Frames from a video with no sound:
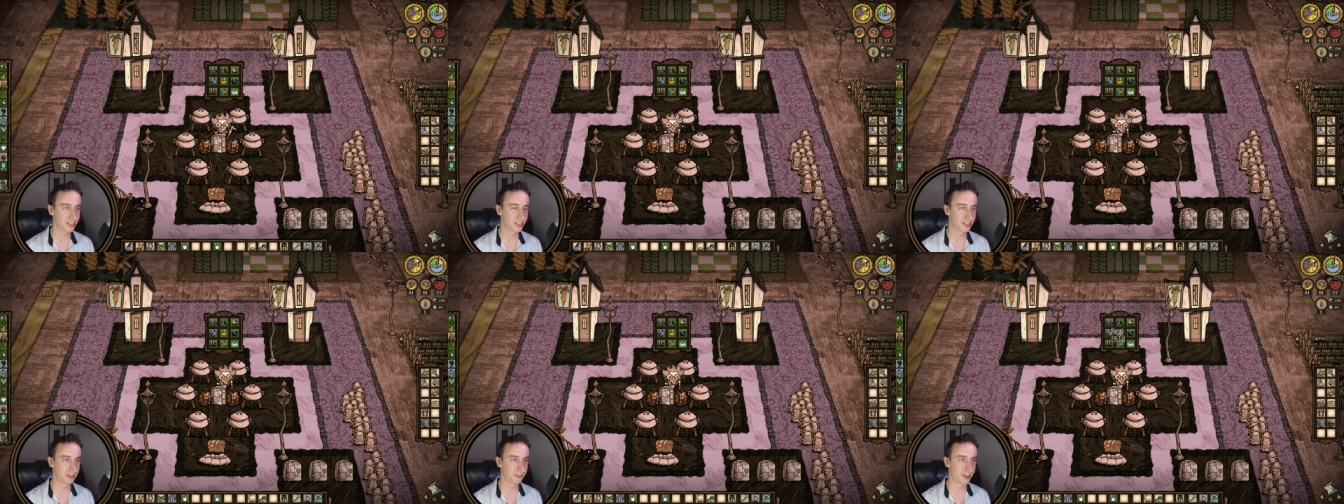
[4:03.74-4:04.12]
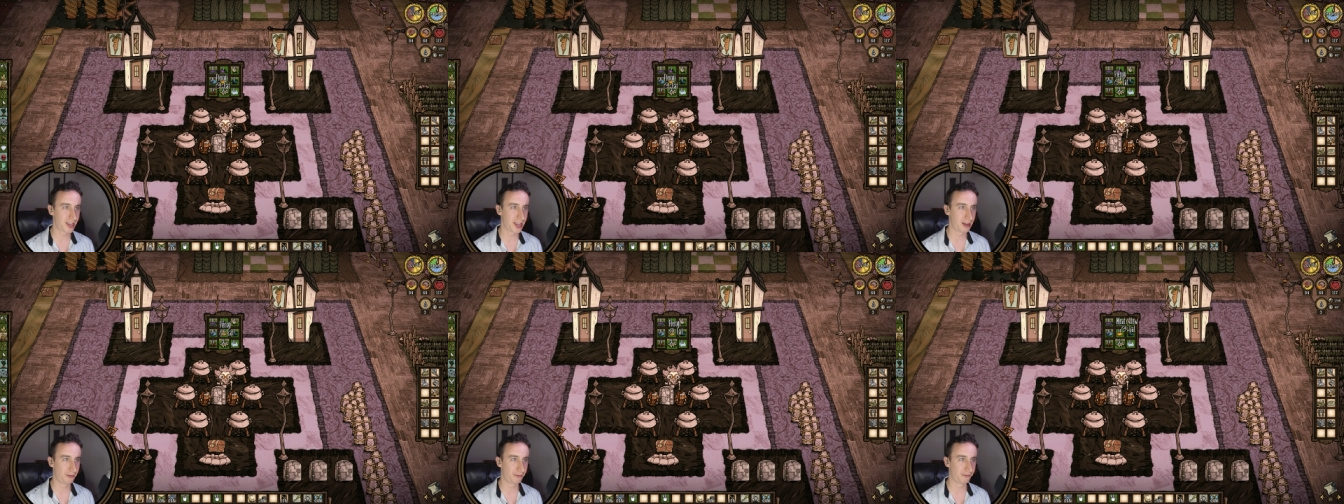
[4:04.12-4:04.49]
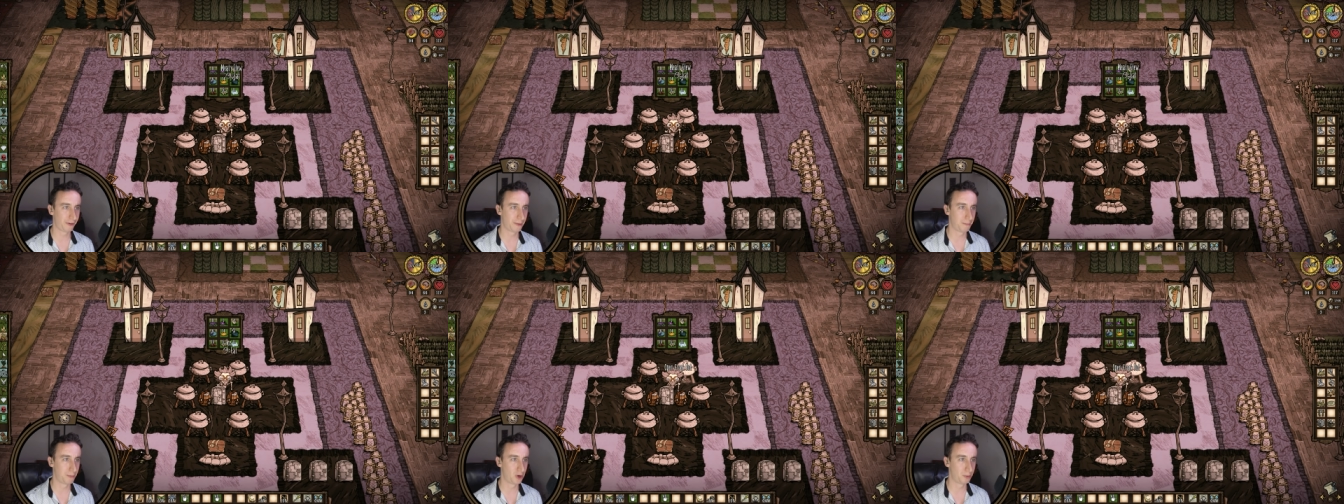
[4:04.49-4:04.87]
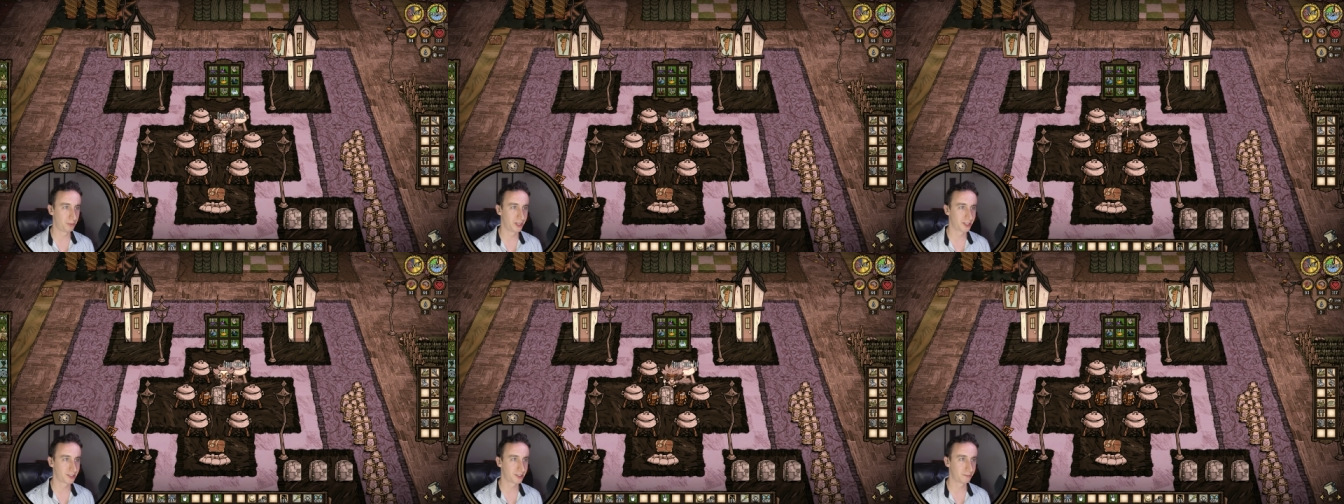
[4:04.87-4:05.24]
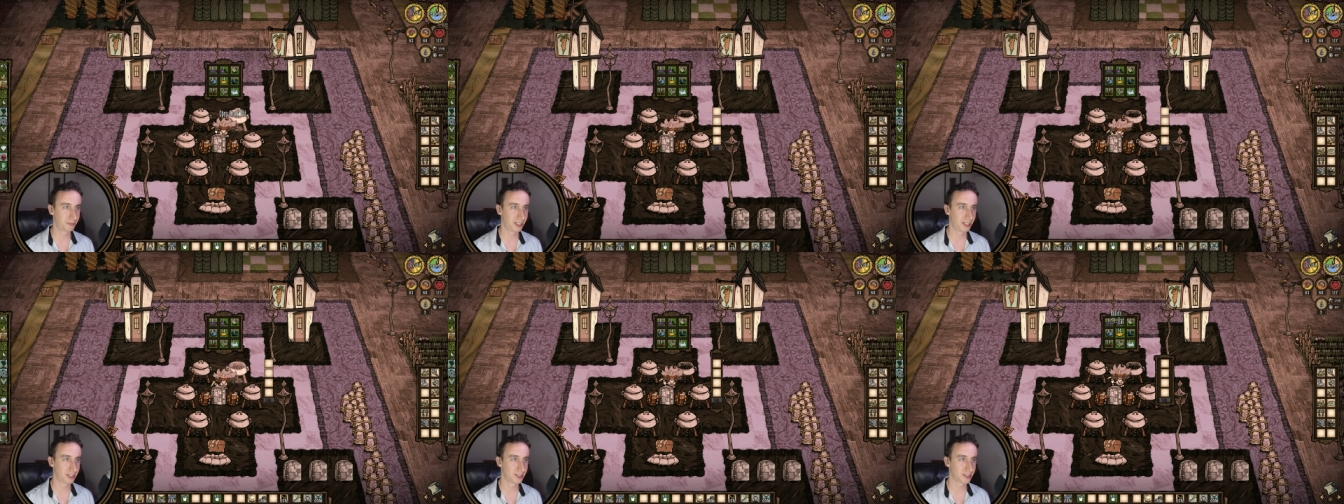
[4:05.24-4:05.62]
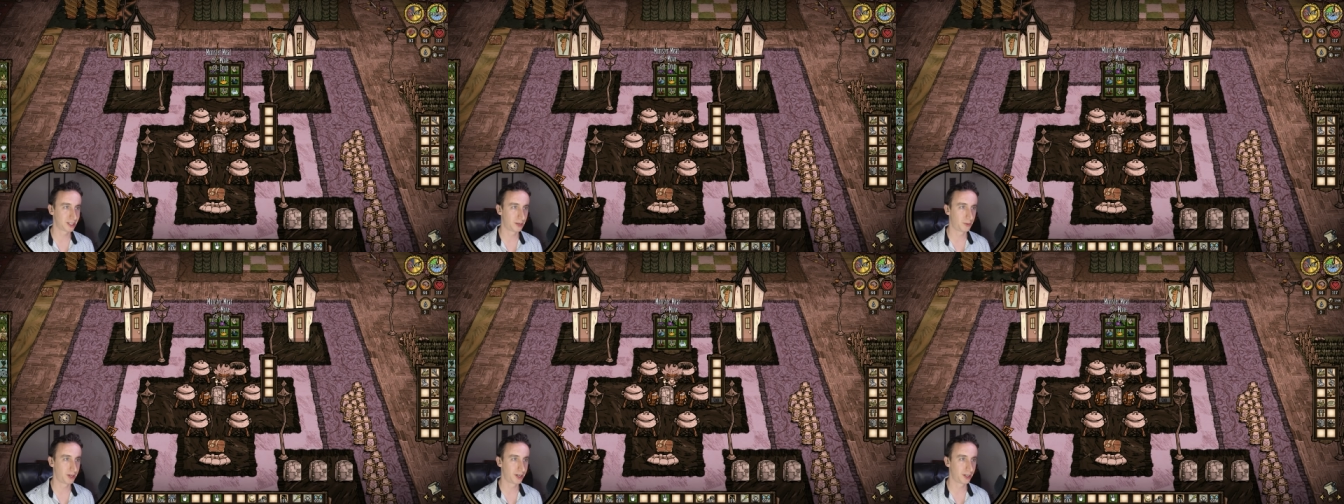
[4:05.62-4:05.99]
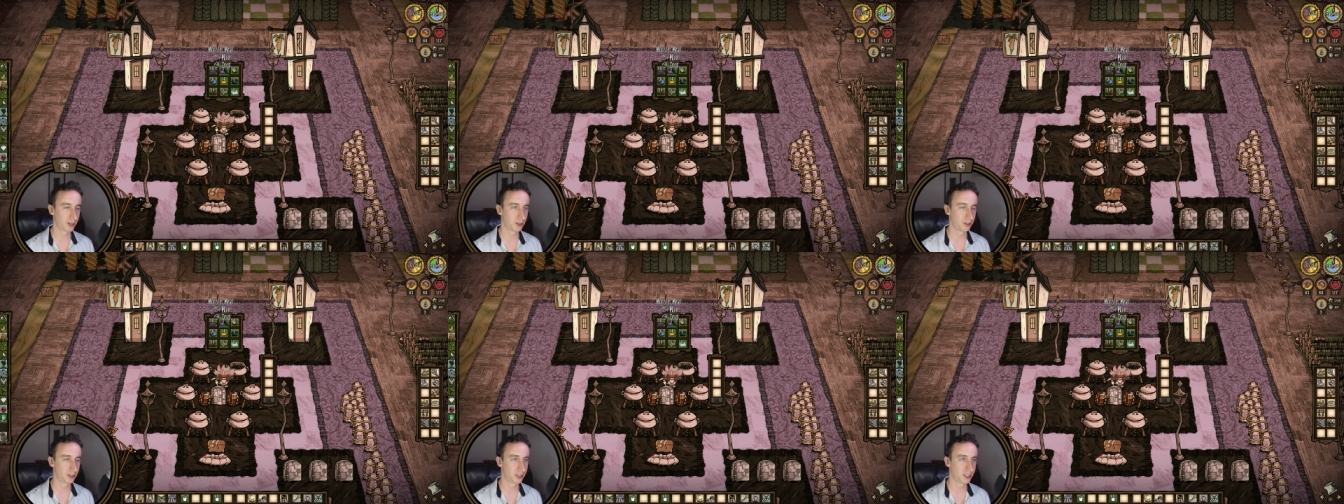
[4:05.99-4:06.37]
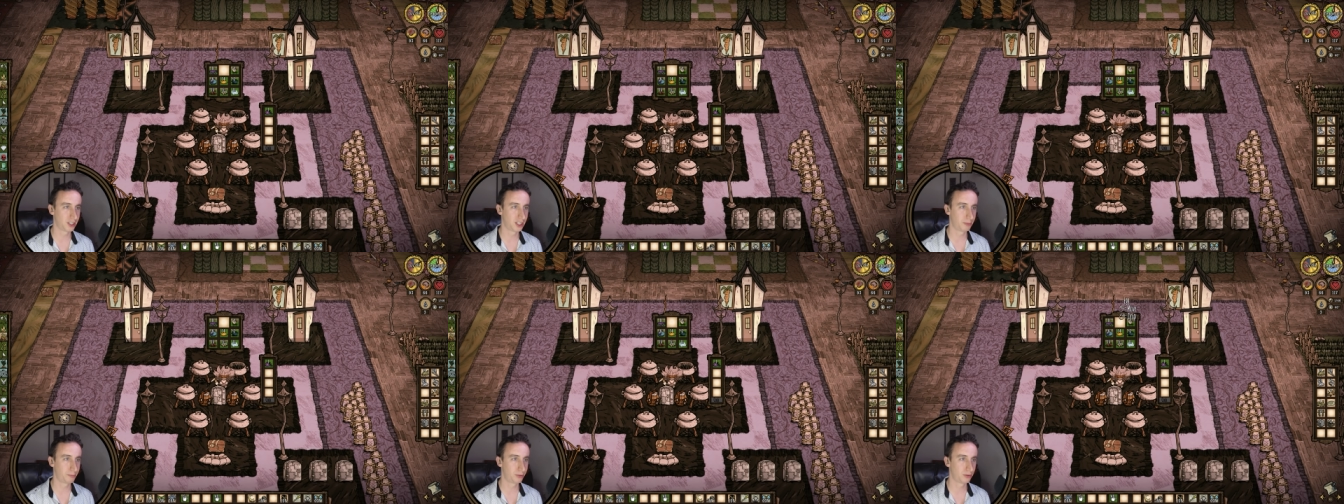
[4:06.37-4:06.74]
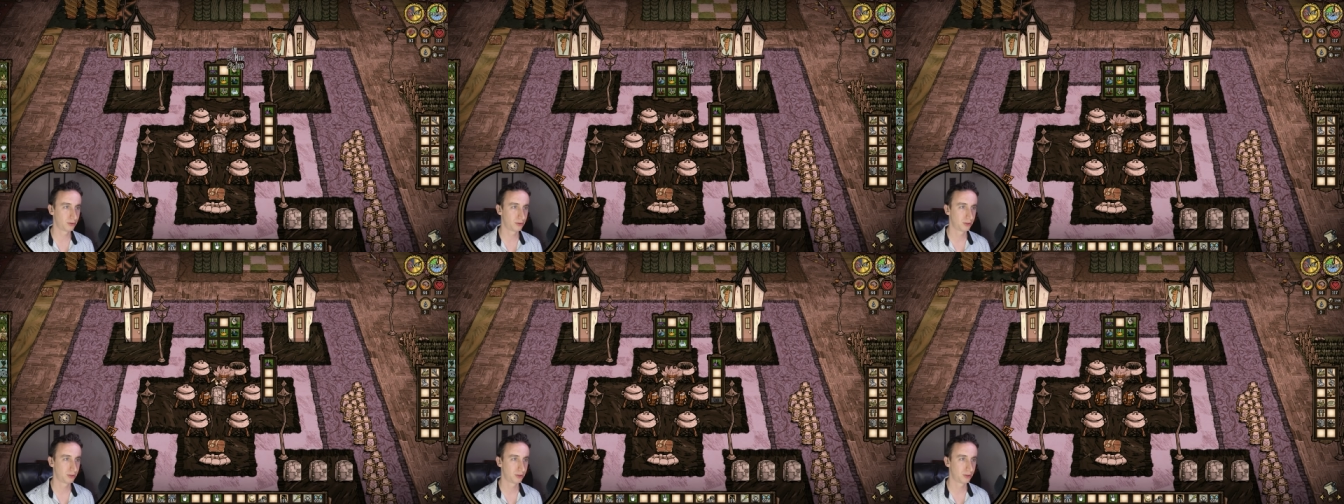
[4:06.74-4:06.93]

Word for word: this stuff out for a moment because I wanna cook up